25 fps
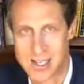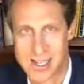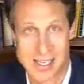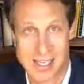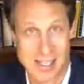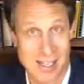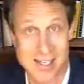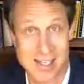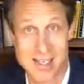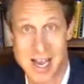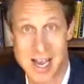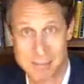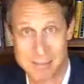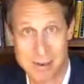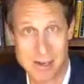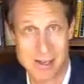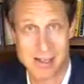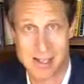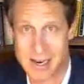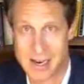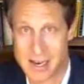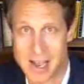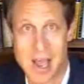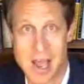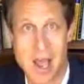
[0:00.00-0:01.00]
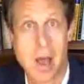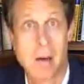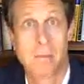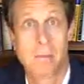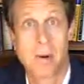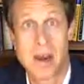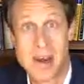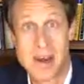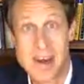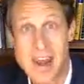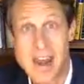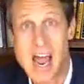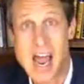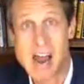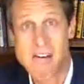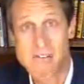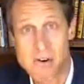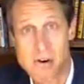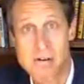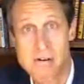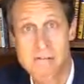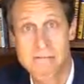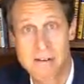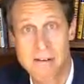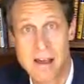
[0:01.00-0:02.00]
like the Diamond Clinic, but
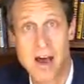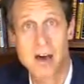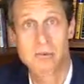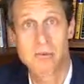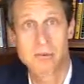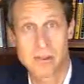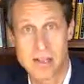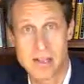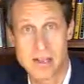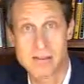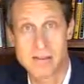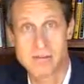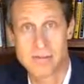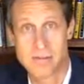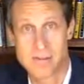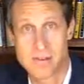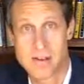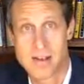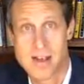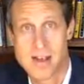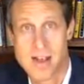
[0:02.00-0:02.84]
never found relief.